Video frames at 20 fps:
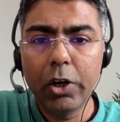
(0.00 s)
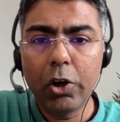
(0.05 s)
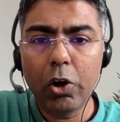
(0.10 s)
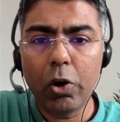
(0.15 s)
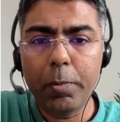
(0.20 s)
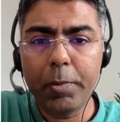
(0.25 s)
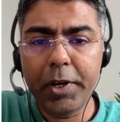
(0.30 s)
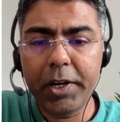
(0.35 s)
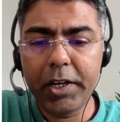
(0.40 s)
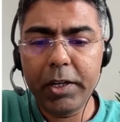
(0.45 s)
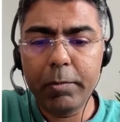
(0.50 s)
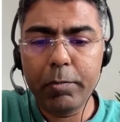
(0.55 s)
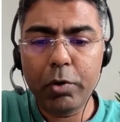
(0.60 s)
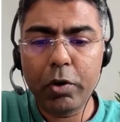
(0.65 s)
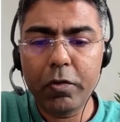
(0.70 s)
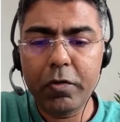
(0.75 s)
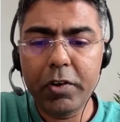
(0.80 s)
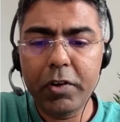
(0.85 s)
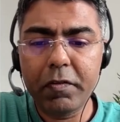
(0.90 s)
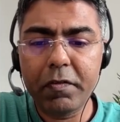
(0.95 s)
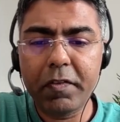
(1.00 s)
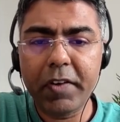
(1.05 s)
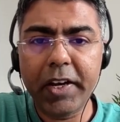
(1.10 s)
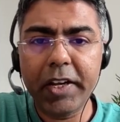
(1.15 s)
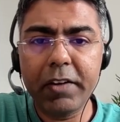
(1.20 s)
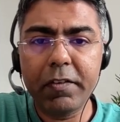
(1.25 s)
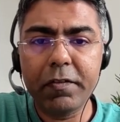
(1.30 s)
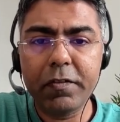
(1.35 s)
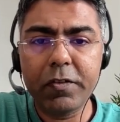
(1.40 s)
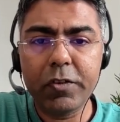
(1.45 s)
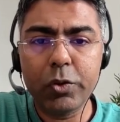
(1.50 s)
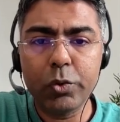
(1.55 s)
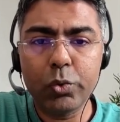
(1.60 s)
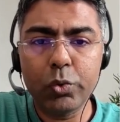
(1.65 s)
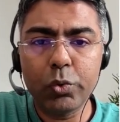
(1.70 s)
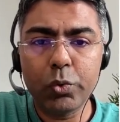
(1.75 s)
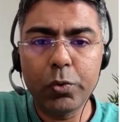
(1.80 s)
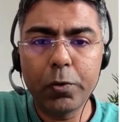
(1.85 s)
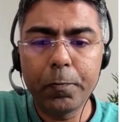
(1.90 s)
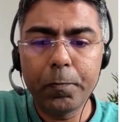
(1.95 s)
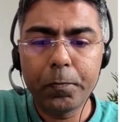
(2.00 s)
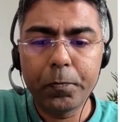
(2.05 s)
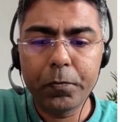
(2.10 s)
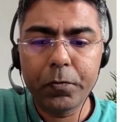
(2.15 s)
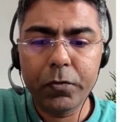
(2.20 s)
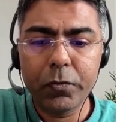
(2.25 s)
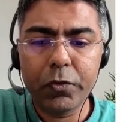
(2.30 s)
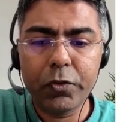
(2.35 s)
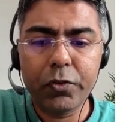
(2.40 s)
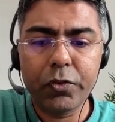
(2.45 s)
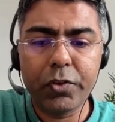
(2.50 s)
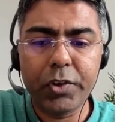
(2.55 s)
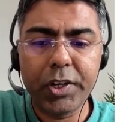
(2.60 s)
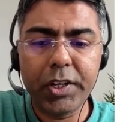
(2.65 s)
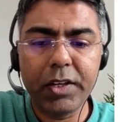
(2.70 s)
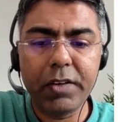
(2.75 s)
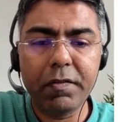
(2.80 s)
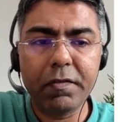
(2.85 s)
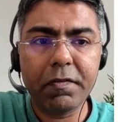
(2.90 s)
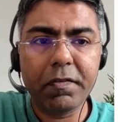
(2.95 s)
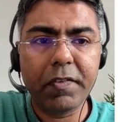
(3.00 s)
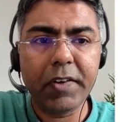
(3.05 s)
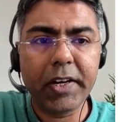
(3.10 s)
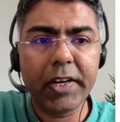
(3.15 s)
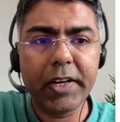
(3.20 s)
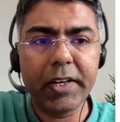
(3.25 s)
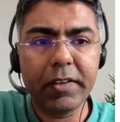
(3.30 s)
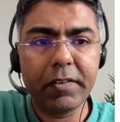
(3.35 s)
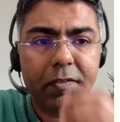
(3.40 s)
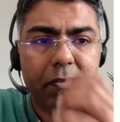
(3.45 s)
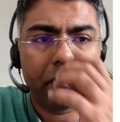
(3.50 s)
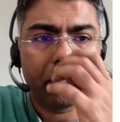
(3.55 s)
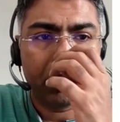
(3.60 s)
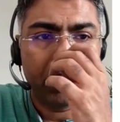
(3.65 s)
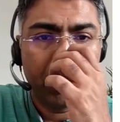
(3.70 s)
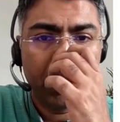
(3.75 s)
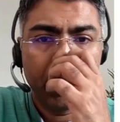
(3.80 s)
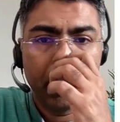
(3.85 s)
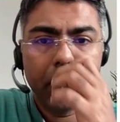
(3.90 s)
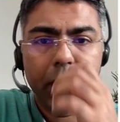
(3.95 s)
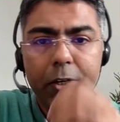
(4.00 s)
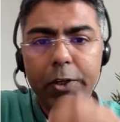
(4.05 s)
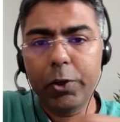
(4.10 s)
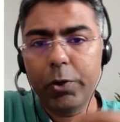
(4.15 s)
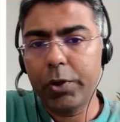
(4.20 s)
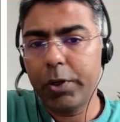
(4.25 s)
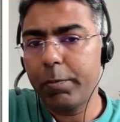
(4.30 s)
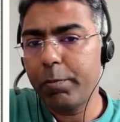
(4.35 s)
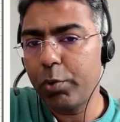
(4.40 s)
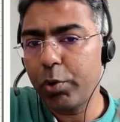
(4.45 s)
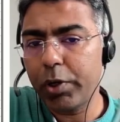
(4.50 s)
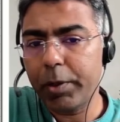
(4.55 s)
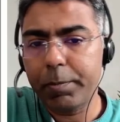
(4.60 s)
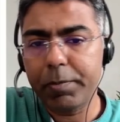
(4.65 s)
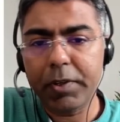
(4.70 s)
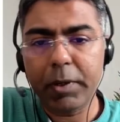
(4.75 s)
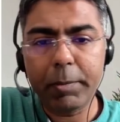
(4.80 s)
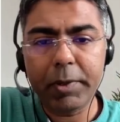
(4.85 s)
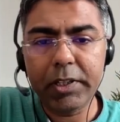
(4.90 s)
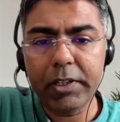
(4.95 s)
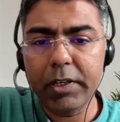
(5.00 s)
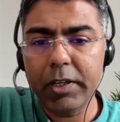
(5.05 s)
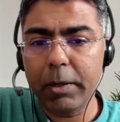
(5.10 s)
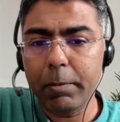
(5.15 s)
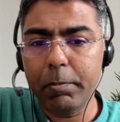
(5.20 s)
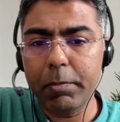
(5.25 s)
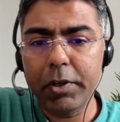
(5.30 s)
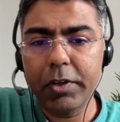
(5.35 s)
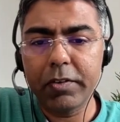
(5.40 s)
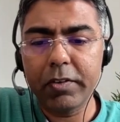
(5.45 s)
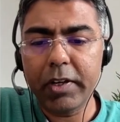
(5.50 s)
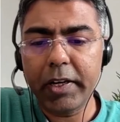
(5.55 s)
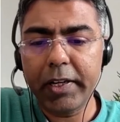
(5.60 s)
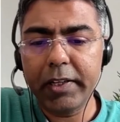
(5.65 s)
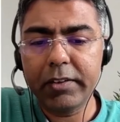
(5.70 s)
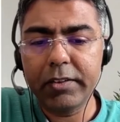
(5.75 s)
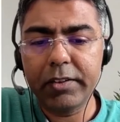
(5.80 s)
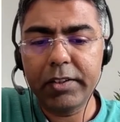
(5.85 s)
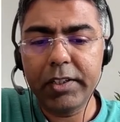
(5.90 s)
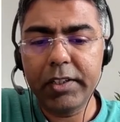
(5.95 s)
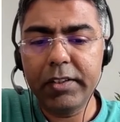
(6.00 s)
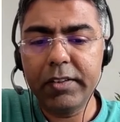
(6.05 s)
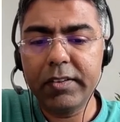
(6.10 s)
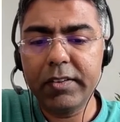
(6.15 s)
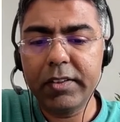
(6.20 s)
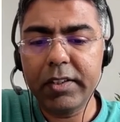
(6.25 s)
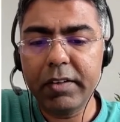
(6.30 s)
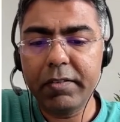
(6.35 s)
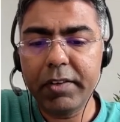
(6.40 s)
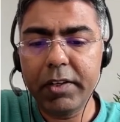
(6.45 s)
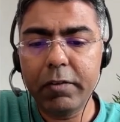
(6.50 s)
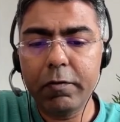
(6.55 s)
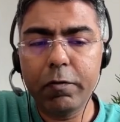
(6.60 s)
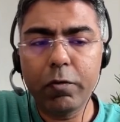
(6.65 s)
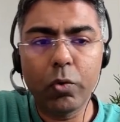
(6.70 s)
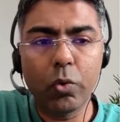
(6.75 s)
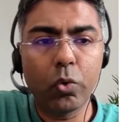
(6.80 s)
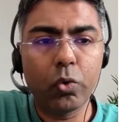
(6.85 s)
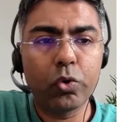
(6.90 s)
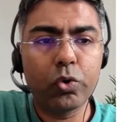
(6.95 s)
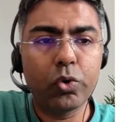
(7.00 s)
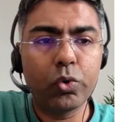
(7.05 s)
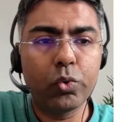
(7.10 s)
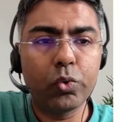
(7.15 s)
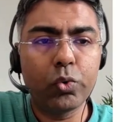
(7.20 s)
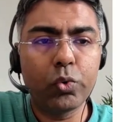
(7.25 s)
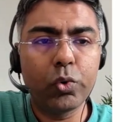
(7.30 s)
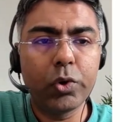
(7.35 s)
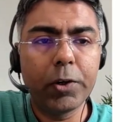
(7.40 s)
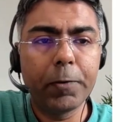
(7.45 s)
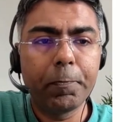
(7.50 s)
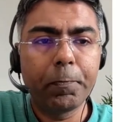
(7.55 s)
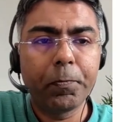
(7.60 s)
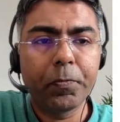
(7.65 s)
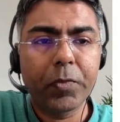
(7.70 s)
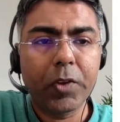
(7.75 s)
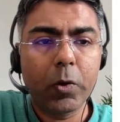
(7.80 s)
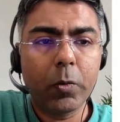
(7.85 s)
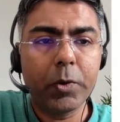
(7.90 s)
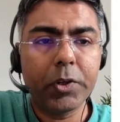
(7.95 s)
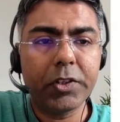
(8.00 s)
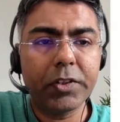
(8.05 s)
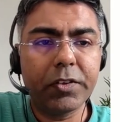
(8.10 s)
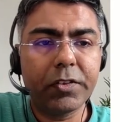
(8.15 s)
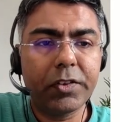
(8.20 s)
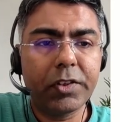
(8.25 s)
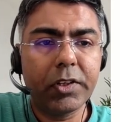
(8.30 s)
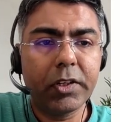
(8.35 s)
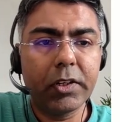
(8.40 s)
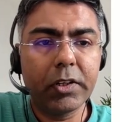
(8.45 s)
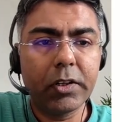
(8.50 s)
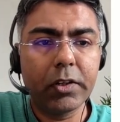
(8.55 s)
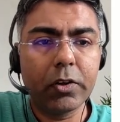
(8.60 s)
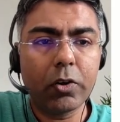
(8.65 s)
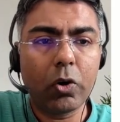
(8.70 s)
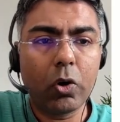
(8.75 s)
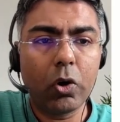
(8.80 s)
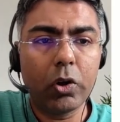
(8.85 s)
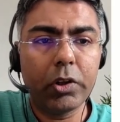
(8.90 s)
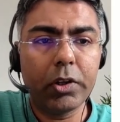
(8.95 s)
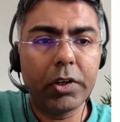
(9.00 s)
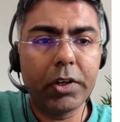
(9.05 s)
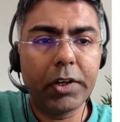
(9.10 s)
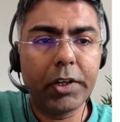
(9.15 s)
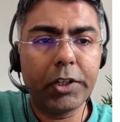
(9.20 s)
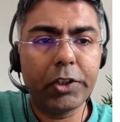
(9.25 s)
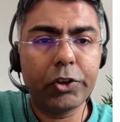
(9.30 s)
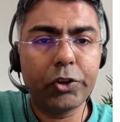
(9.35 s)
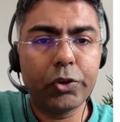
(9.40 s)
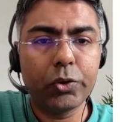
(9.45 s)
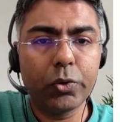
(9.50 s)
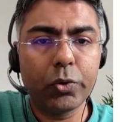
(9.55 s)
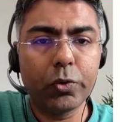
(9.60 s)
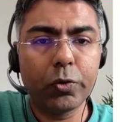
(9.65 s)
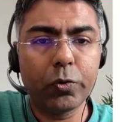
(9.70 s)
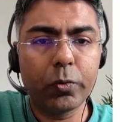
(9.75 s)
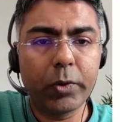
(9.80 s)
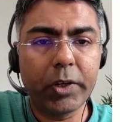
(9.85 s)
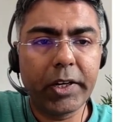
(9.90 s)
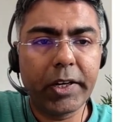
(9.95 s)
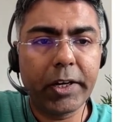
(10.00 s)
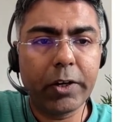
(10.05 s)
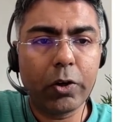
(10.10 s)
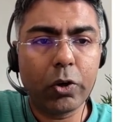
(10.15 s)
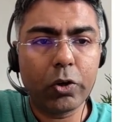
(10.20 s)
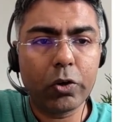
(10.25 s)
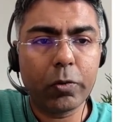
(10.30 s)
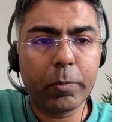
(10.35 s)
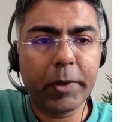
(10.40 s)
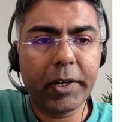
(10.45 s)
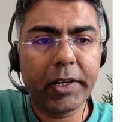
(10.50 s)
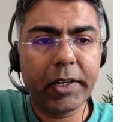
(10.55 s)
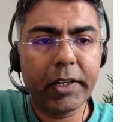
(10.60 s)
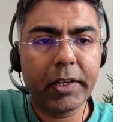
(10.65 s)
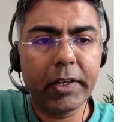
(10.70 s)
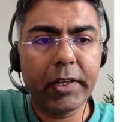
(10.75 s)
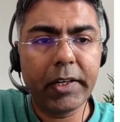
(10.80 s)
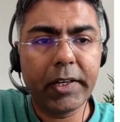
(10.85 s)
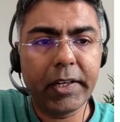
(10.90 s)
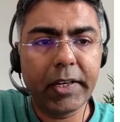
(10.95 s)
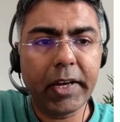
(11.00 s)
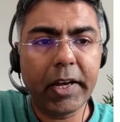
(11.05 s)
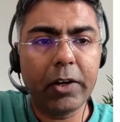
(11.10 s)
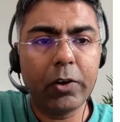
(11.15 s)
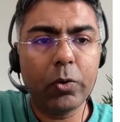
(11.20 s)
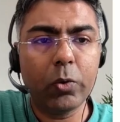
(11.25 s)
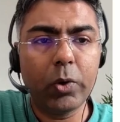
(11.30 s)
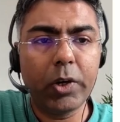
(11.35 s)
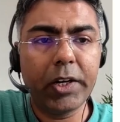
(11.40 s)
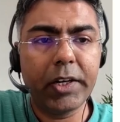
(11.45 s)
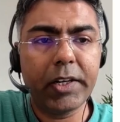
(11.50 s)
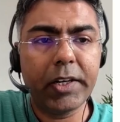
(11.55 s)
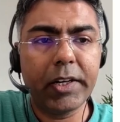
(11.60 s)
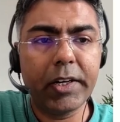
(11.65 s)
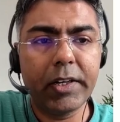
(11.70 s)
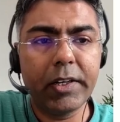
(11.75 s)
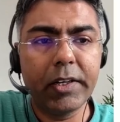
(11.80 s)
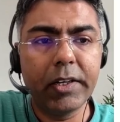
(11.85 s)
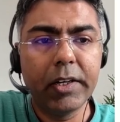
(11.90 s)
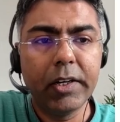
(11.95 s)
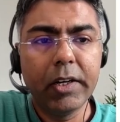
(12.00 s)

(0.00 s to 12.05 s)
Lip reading: Operating profit 5235. You can put up some other numbers like 3742, which is here. All the ratios will get automatically calculated.